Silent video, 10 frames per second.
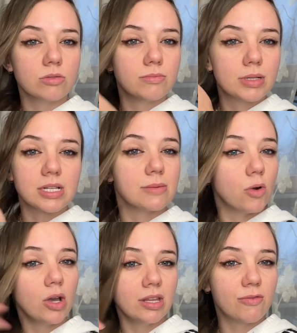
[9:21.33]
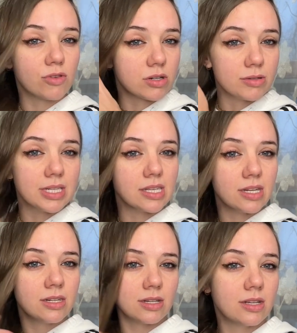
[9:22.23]
because I'm oiling for a
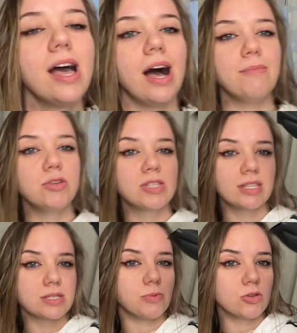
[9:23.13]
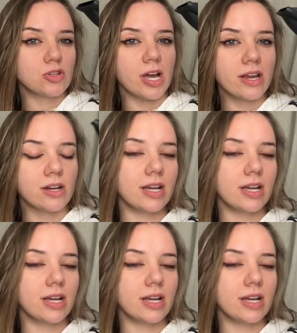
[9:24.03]
reason. I'm using this blow dryer.